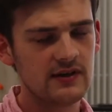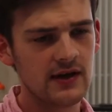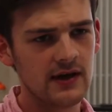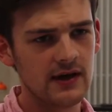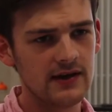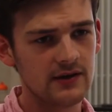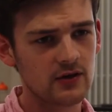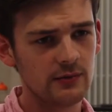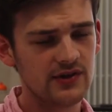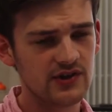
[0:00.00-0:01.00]
in the
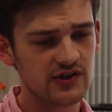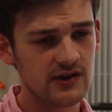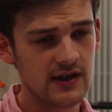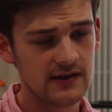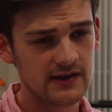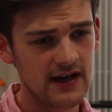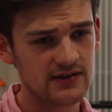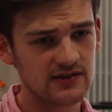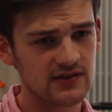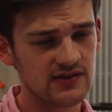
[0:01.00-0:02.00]
competition in
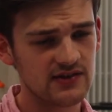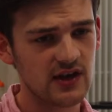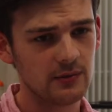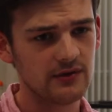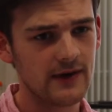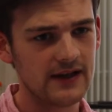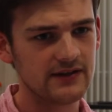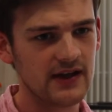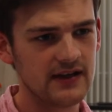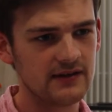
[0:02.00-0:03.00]
Kansas has helped to
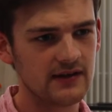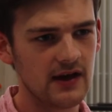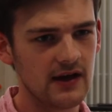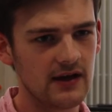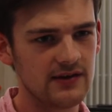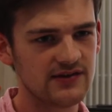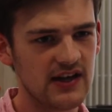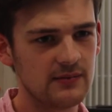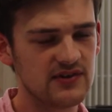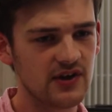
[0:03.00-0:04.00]
validate the
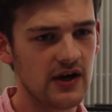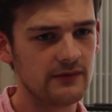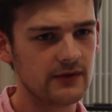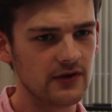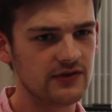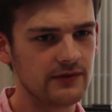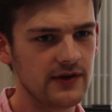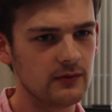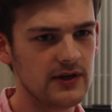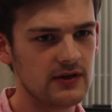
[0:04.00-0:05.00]
same design
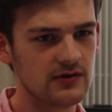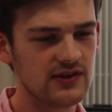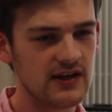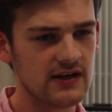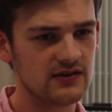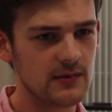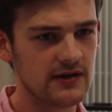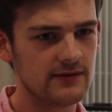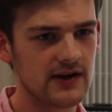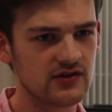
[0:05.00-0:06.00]
philosophy we used here to
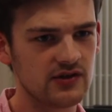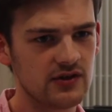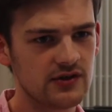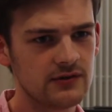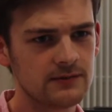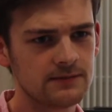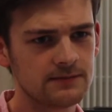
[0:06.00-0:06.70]
manufacture Toto.